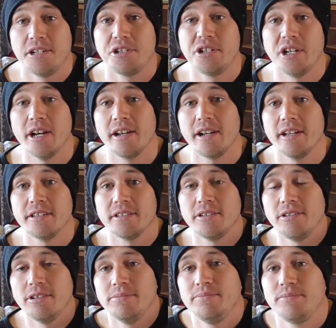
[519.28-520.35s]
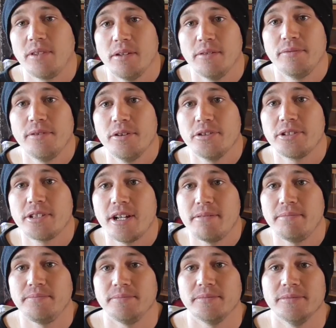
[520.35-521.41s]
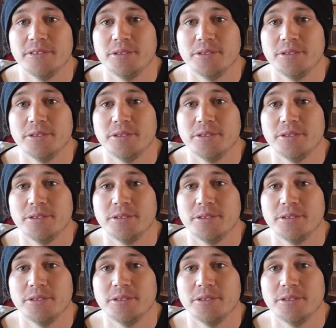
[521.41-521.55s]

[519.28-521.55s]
Shout out time. First up